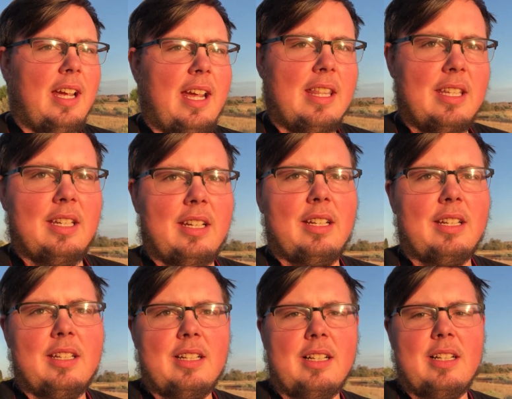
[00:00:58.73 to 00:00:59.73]
And
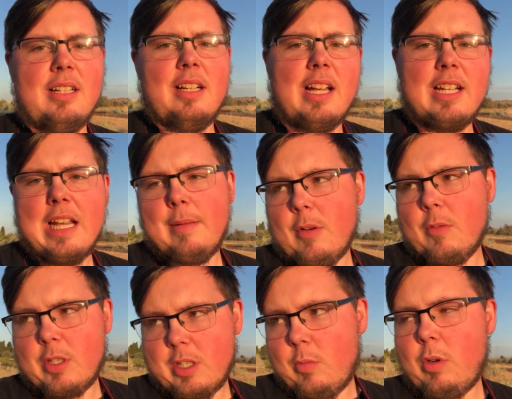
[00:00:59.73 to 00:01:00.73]
then I came
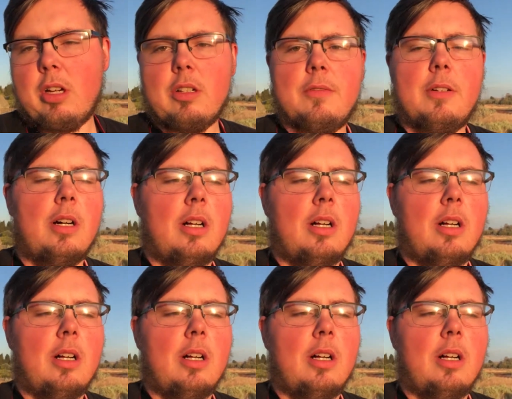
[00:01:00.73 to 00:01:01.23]
over to the water